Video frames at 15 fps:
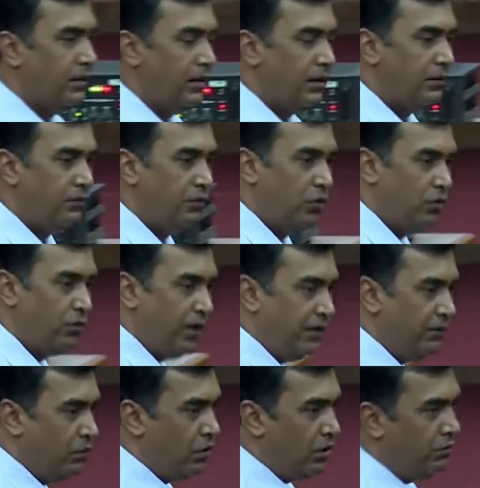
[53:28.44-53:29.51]
A
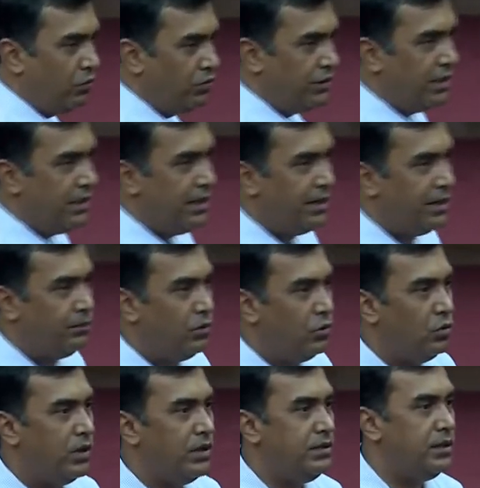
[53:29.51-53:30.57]
454 would generate up to
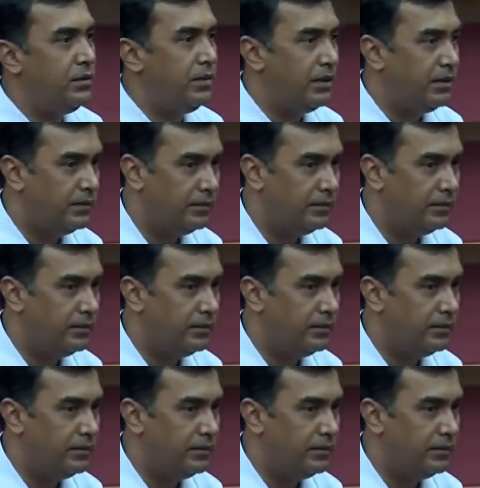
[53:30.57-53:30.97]
1 GB.